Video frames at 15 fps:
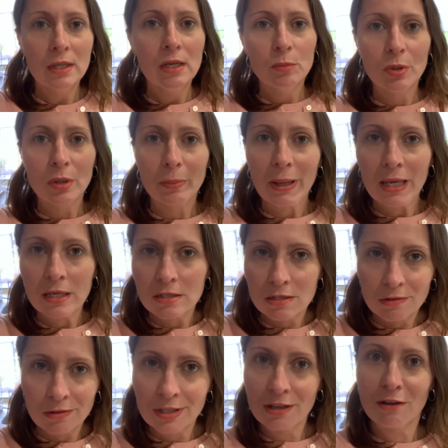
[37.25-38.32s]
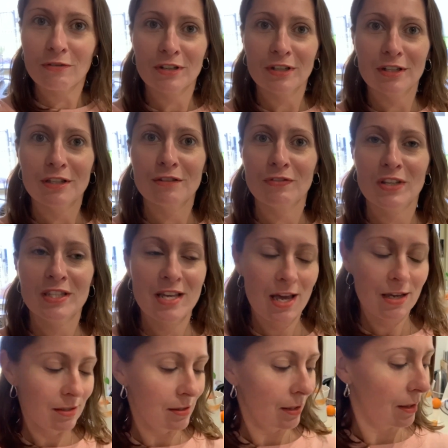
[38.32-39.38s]
put a pizza in the oven. It's
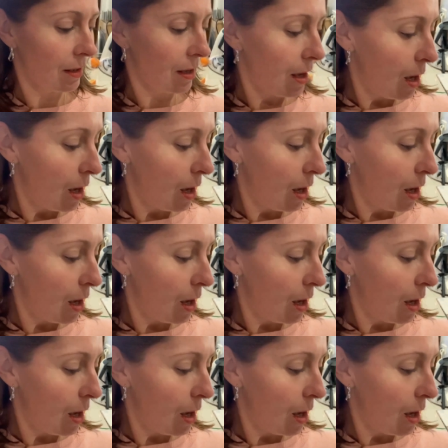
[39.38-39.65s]
fantastic.